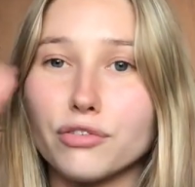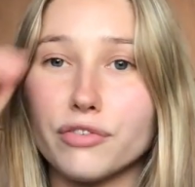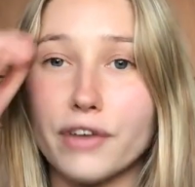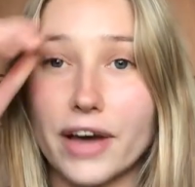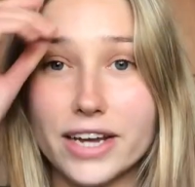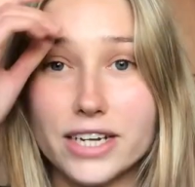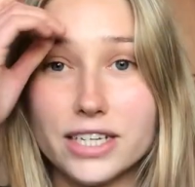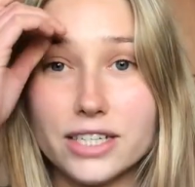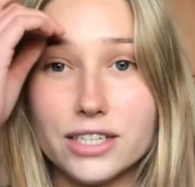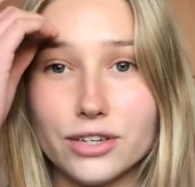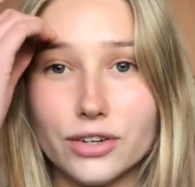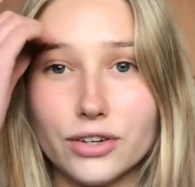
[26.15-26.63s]

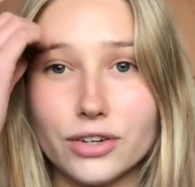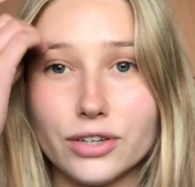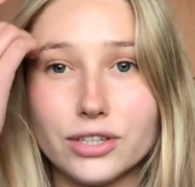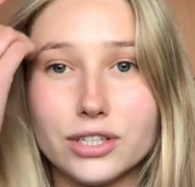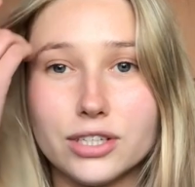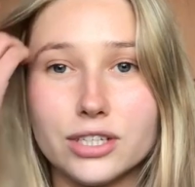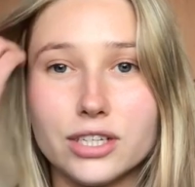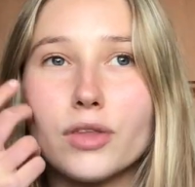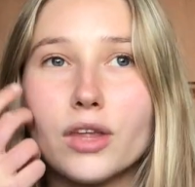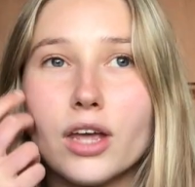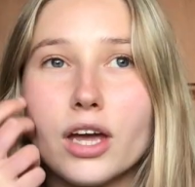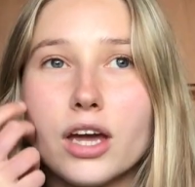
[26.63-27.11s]

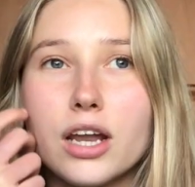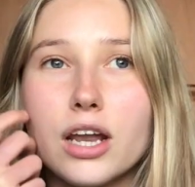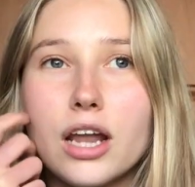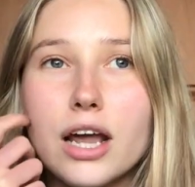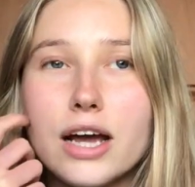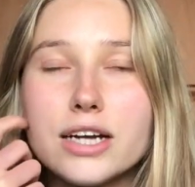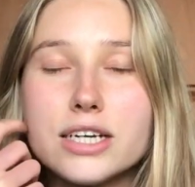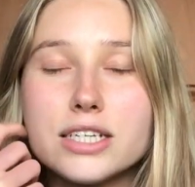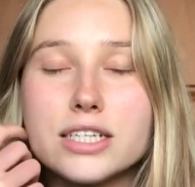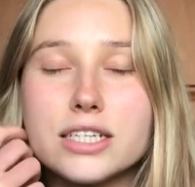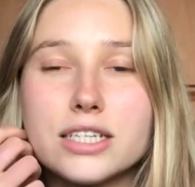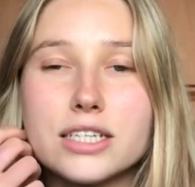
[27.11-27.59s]
ASOS,
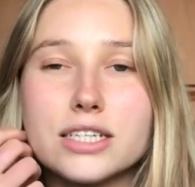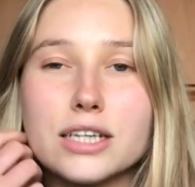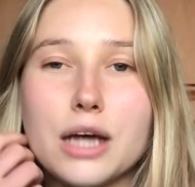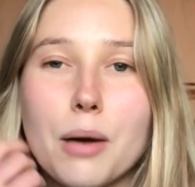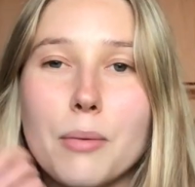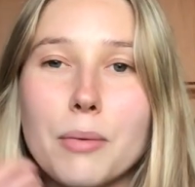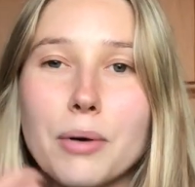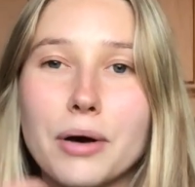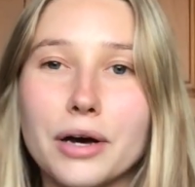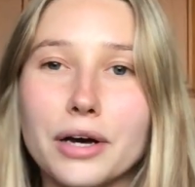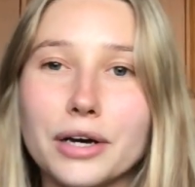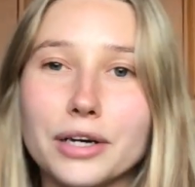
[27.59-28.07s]
like a
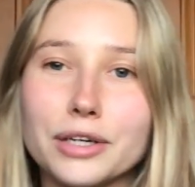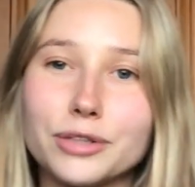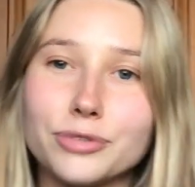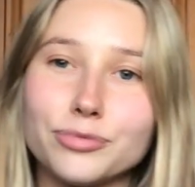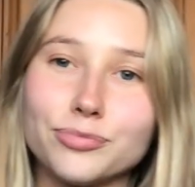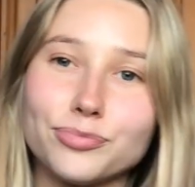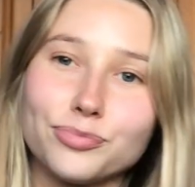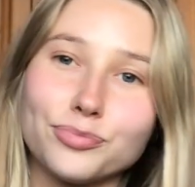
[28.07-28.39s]
summer